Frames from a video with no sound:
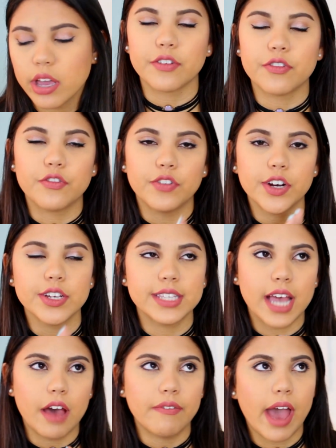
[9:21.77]
The first
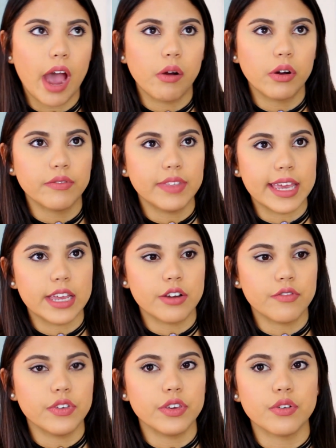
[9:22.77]
half hour of the
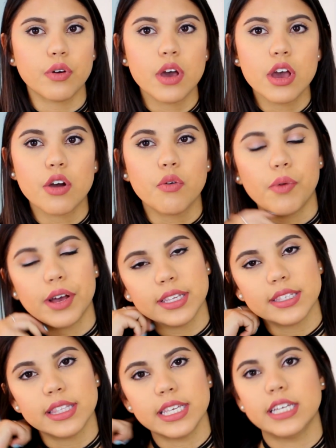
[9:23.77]
interview
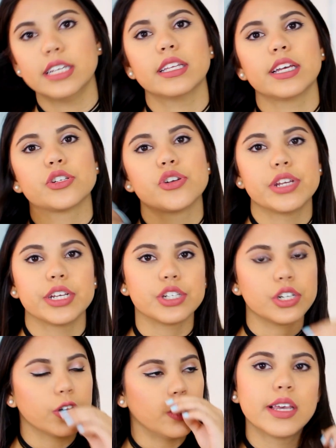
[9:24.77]
was the like
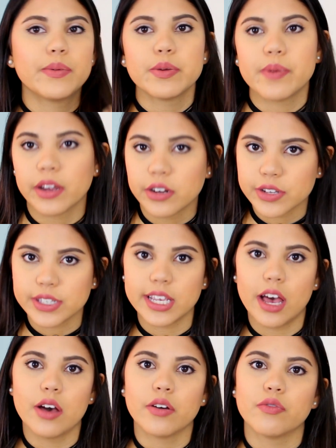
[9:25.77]
traditional, tell me about
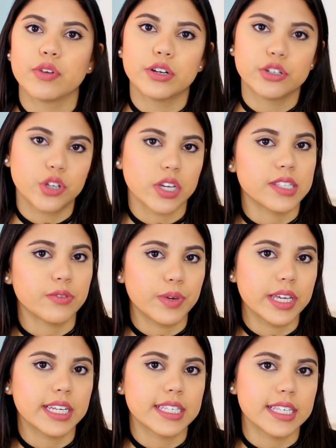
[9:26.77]
yourself, what are your strengths and
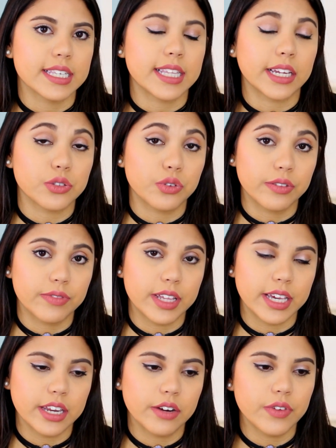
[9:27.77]
weaknesses, that sort of
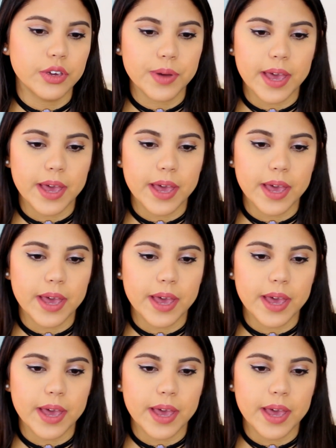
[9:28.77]
thing interview.